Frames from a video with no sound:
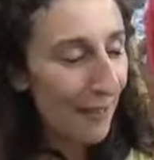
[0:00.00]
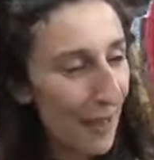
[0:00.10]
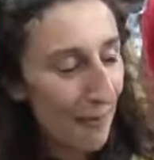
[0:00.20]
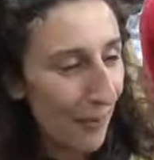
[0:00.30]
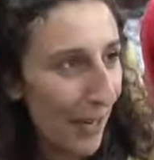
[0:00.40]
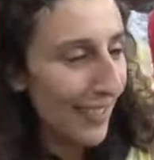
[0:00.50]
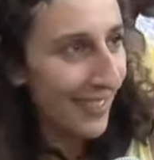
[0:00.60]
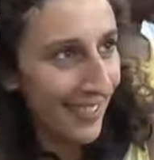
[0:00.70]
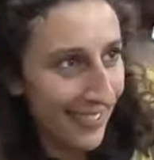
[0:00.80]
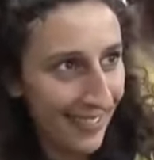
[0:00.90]
was very
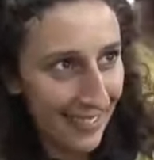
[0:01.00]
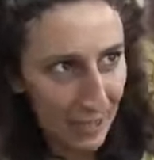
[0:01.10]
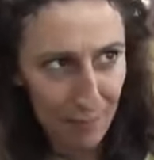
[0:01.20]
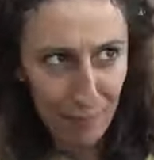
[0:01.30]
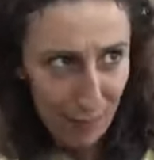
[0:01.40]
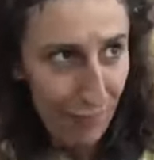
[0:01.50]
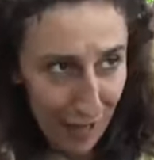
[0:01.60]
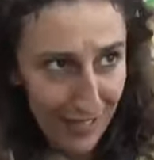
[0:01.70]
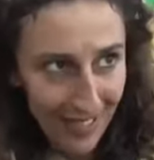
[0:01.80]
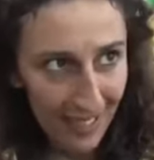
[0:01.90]
impressed,
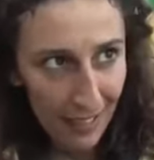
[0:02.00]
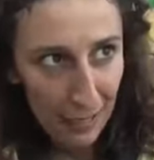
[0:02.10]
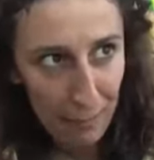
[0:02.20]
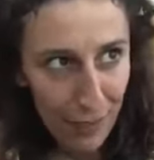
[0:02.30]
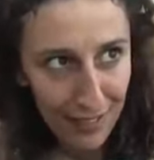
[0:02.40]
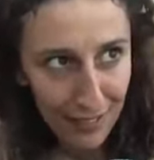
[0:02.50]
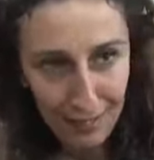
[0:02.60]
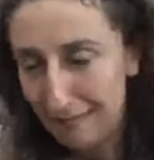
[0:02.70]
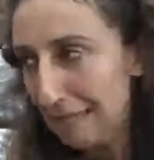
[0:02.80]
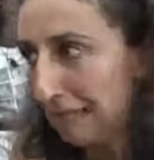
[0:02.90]
impressing,
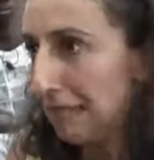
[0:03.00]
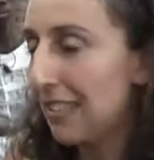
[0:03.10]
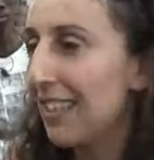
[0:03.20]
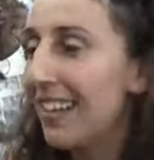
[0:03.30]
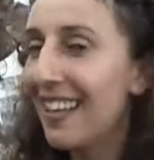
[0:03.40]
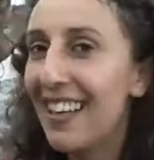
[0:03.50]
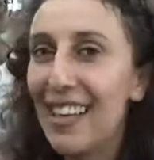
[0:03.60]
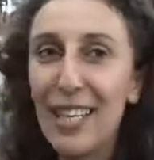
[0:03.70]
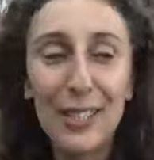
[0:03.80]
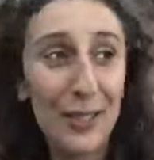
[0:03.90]
impressed
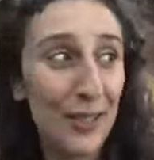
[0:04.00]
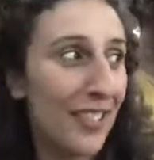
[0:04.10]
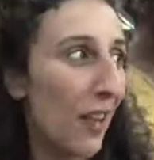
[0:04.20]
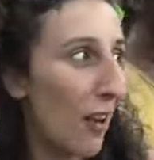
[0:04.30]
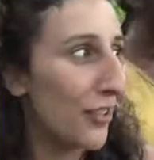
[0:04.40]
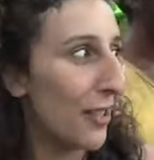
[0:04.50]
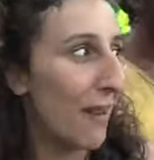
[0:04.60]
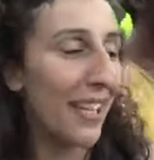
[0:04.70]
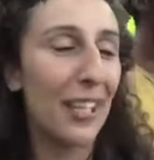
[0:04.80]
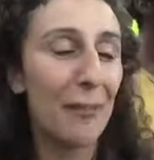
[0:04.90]
uh, to see
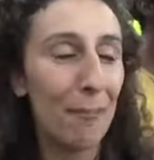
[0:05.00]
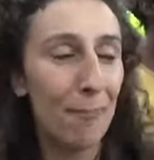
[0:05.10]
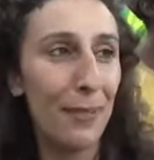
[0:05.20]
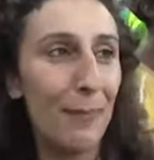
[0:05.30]
all Jamaican